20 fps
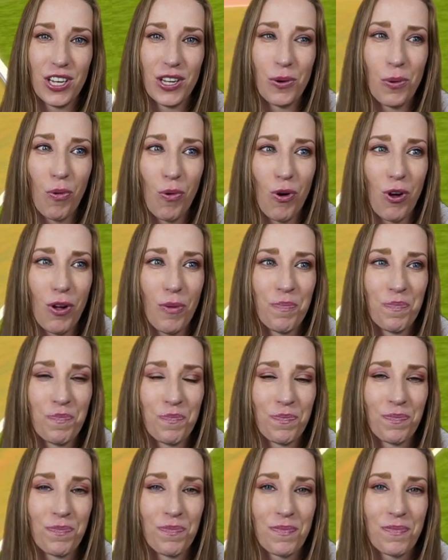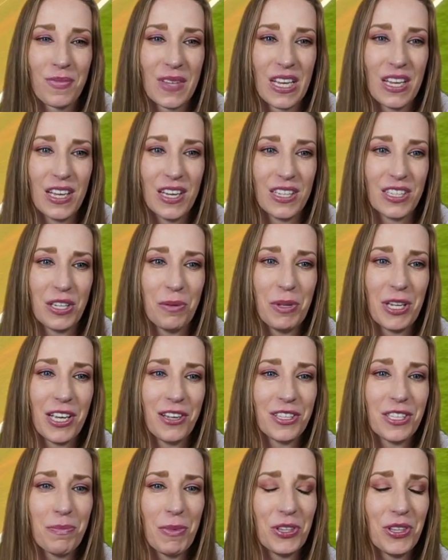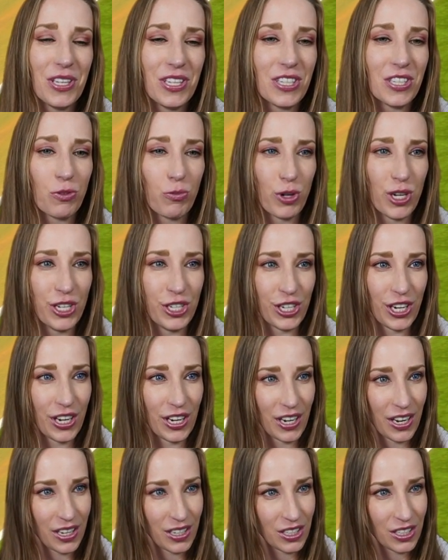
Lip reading: cool. Something else about this region.